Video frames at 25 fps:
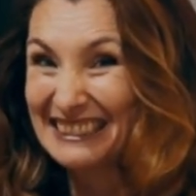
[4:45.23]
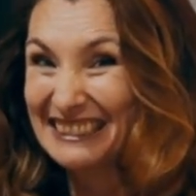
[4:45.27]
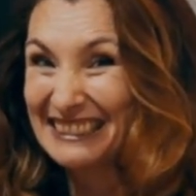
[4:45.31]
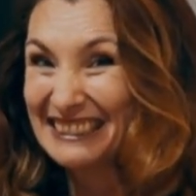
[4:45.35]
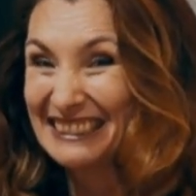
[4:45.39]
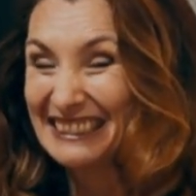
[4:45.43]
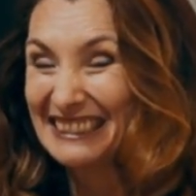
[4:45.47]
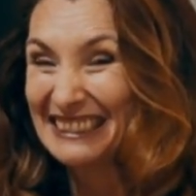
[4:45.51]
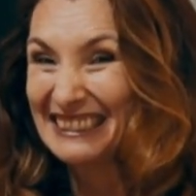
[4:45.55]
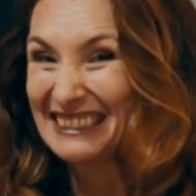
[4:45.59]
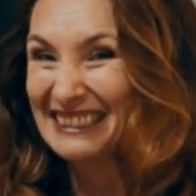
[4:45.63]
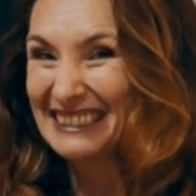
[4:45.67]

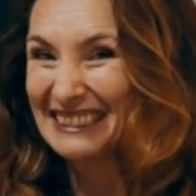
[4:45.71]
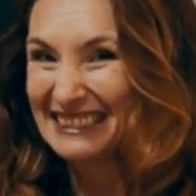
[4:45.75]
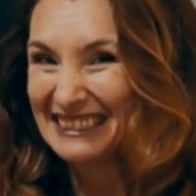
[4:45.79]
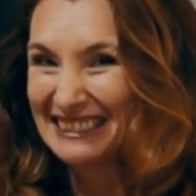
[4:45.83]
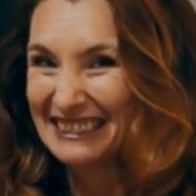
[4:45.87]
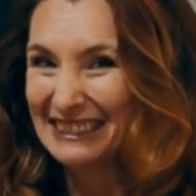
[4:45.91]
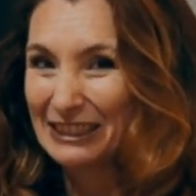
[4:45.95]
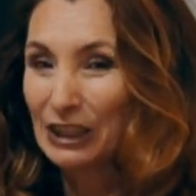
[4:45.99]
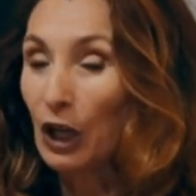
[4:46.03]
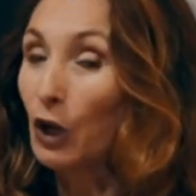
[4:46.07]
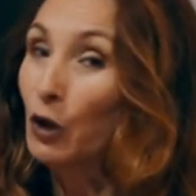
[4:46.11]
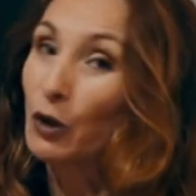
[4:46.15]

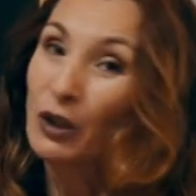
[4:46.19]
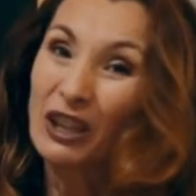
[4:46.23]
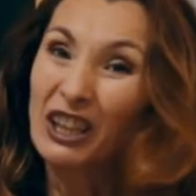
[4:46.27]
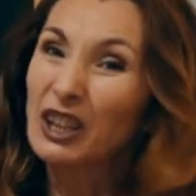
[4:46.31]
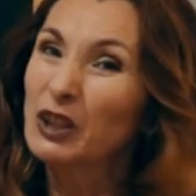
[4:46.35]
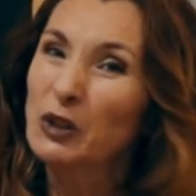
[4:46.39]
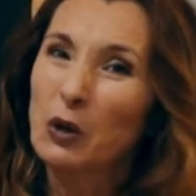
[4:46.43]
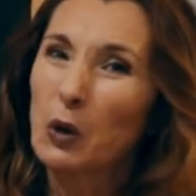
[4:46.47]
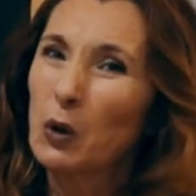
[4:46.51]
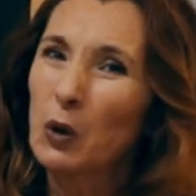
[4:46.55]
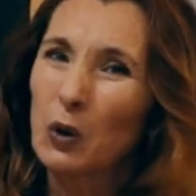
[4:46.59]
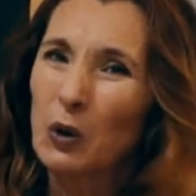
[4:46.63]
don't
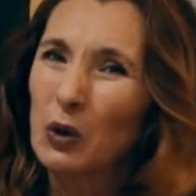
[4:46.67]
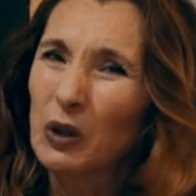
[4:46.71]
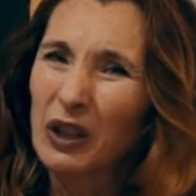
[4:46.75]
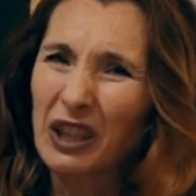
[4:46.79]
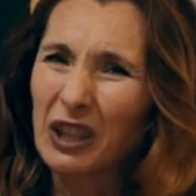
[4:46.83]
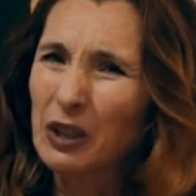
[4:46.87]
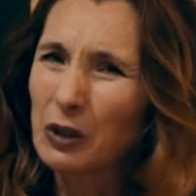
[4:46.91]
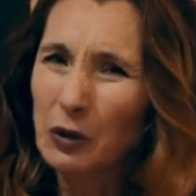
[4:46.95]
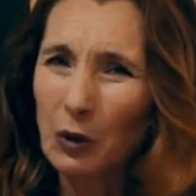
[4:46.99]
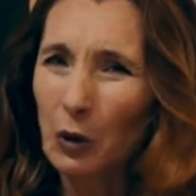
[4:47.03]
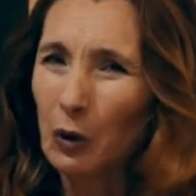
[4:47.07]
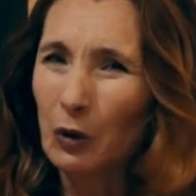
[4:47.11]

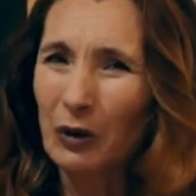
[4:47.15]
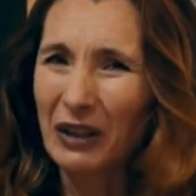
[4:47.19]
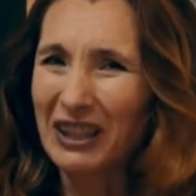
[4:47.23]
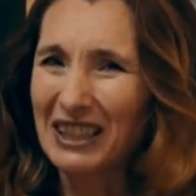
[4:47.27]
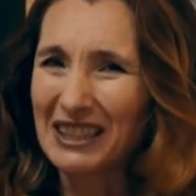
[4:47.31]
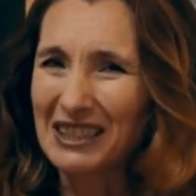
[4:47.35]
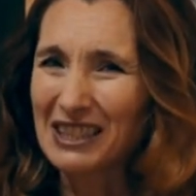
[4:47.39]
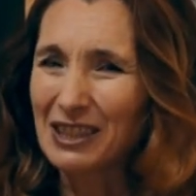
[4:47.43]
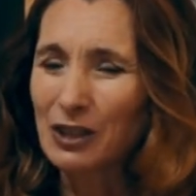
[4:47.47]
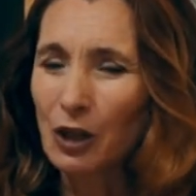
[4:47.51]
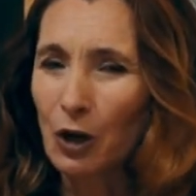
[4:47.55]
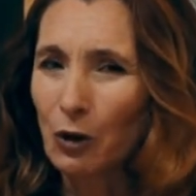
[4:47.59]
ignore
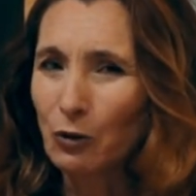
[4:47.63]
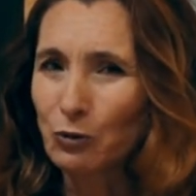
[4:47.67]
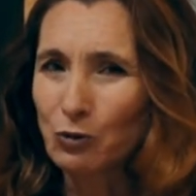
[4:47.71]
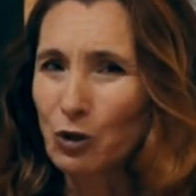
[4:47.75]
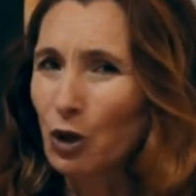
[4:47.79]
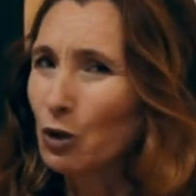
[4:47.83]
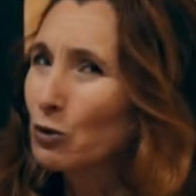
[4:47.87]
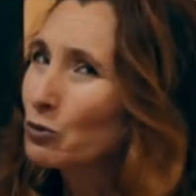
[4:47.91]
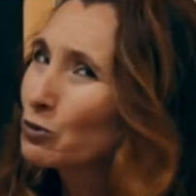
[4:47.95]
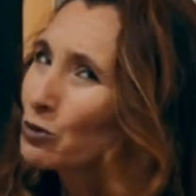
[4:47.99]
it. Don't.